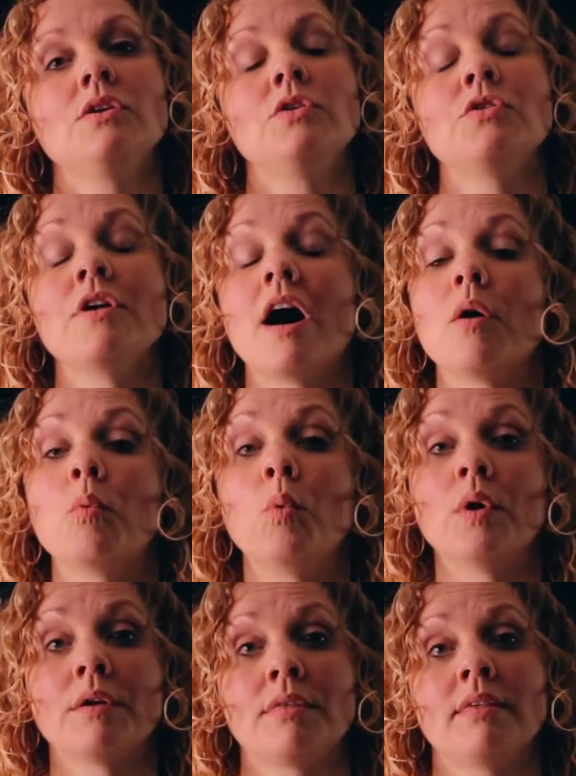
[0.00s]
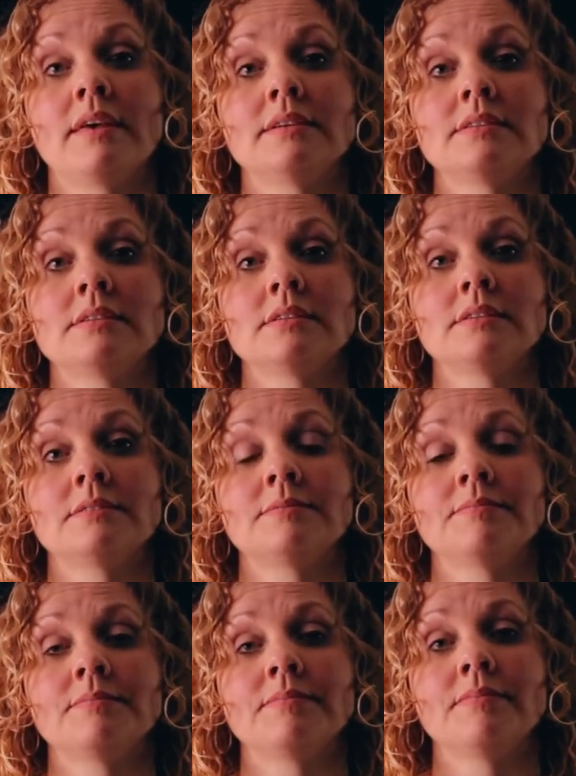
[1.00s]
You're not worthless.
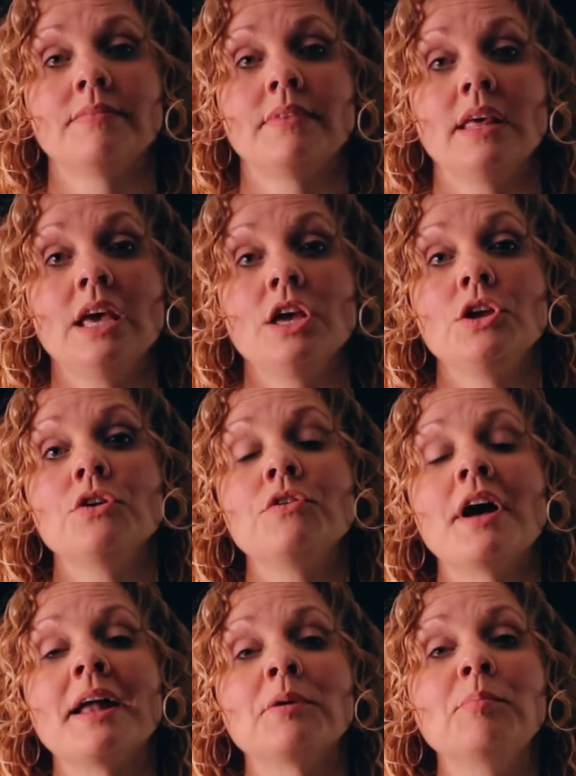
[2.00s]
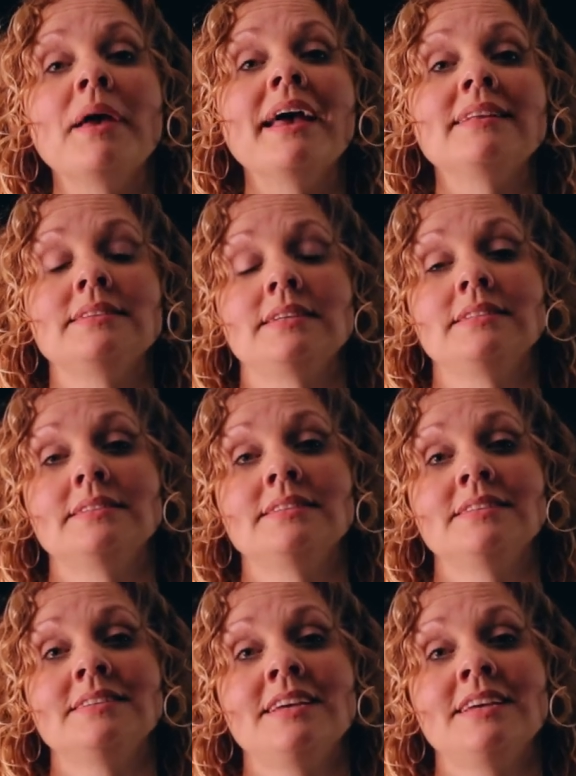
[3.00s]
You're not abandoned.